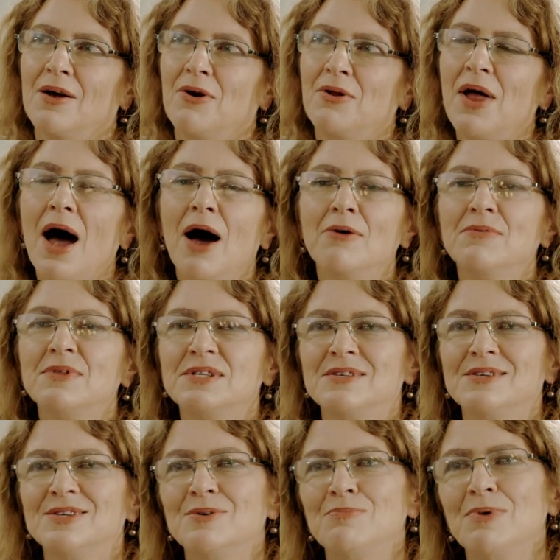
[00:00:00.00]
on how this
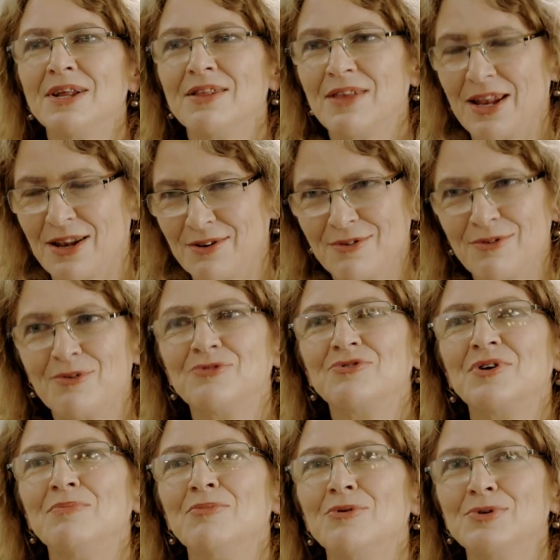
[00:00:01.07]
discipline then
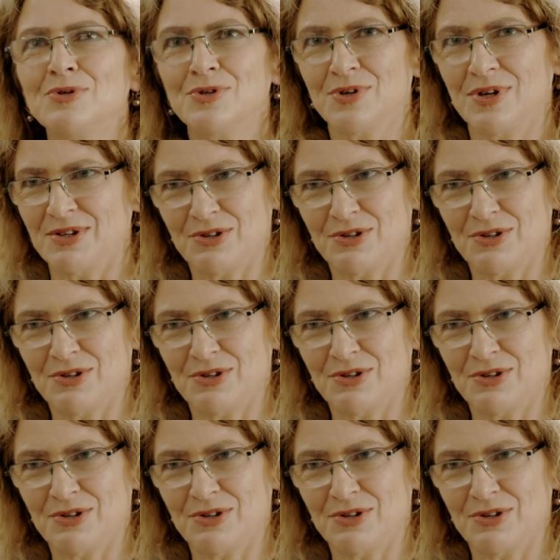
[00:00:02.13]
contributes